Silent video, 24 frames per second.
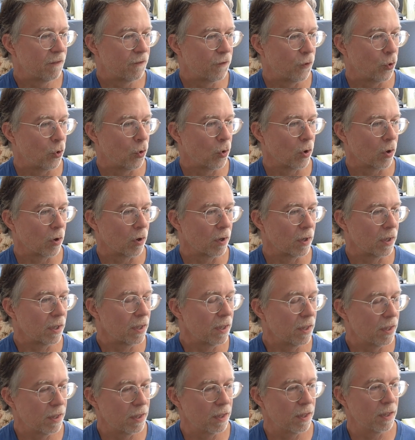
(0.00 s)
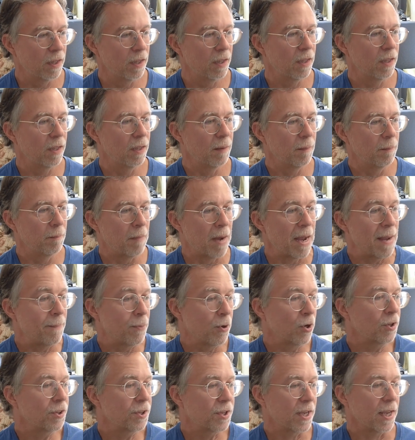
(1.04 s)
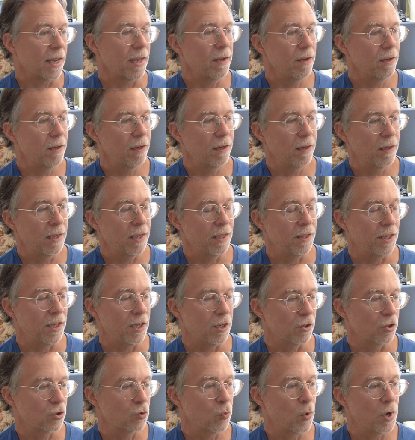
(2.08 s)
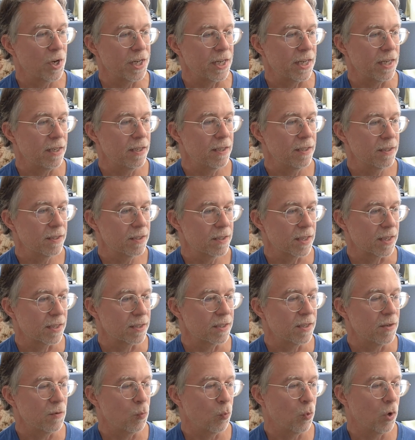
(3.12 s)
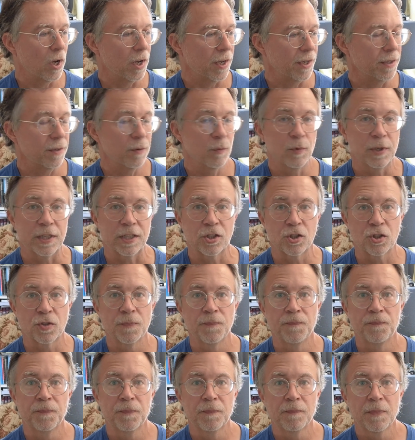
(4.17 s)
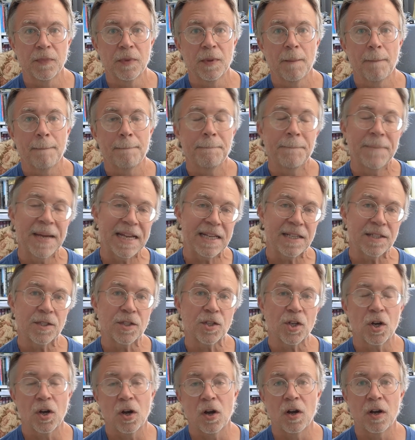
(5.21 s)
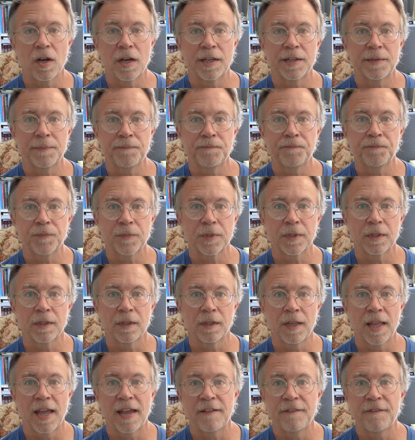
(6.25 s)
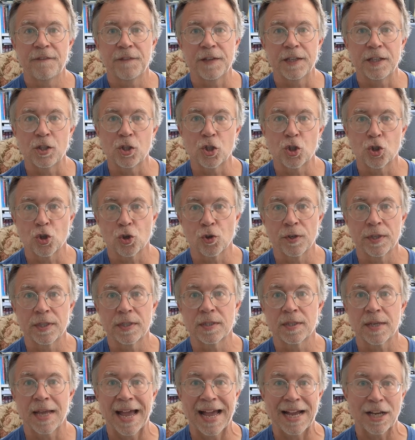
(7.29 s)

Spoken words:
for my birthday in the year 2061, which, based on life insurance